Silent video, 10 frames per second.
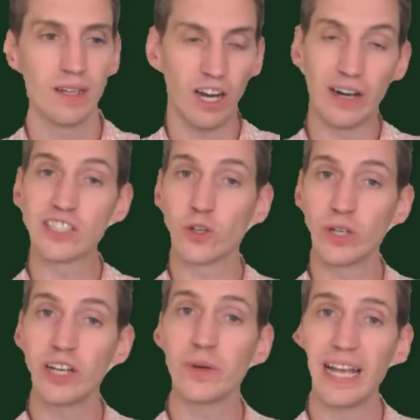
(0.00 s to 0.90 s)
All right, so
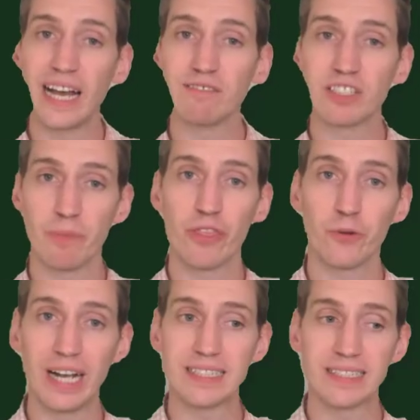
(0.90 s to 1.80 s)
here we have some
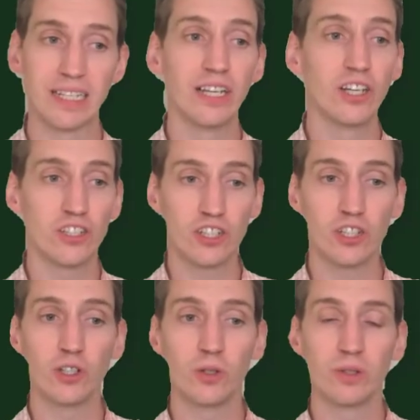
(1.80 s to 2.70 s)
threats
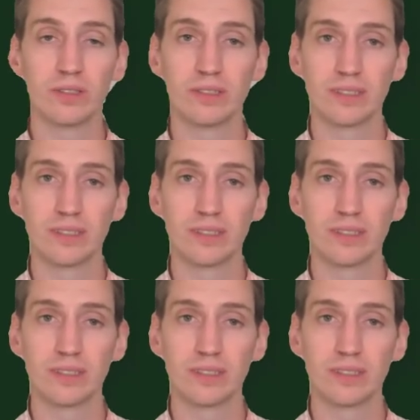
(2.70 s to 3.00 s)
to